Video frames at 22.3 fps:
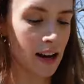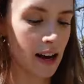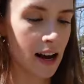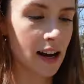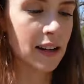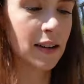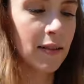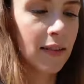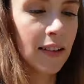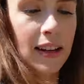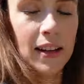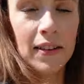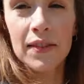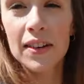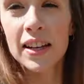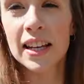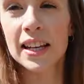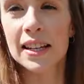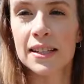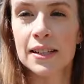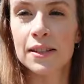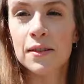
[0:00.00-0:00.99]
I don't really have
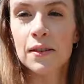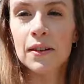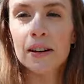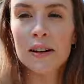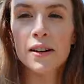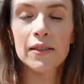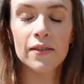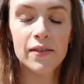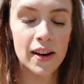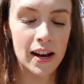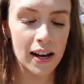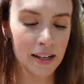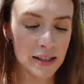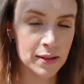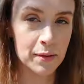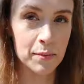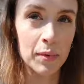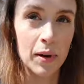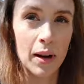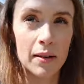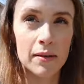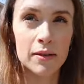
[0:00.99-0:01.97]
any historical facts,
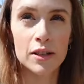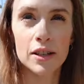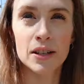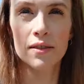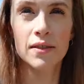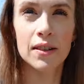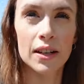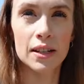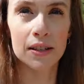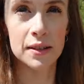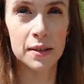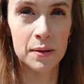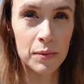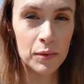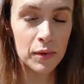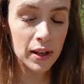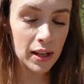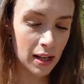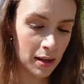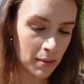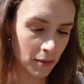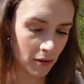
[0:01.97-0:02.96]
so probably should have done some
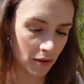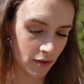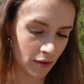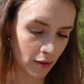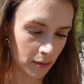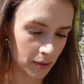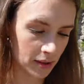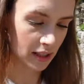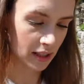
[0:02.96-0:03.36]
reading before we